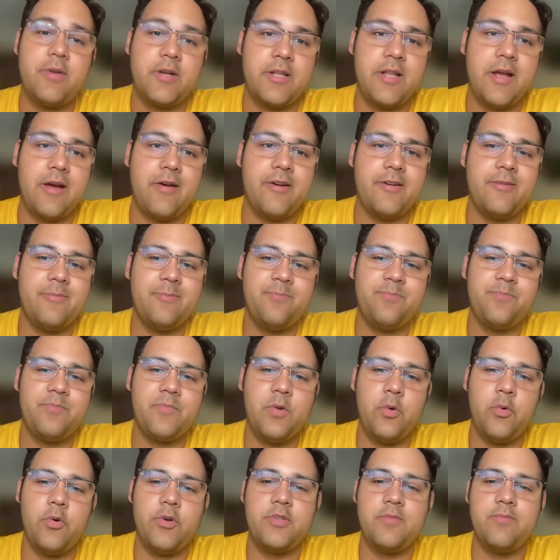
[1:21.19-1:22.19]
McClaren
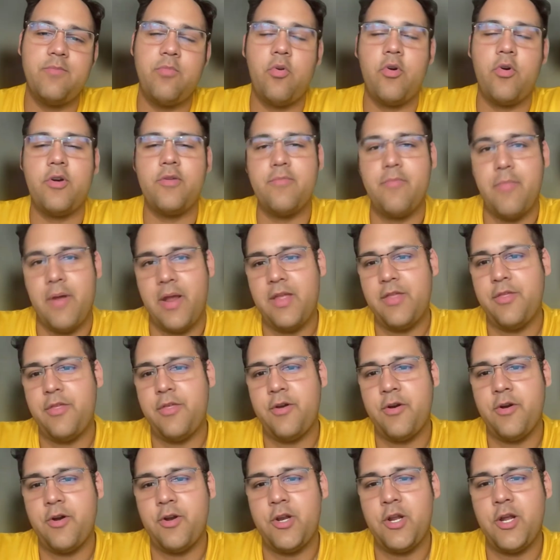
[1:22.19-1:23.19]
was born May
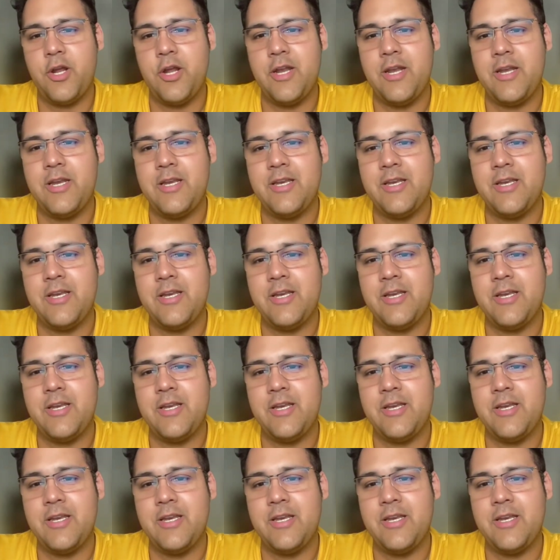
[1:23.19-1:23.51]
3rd,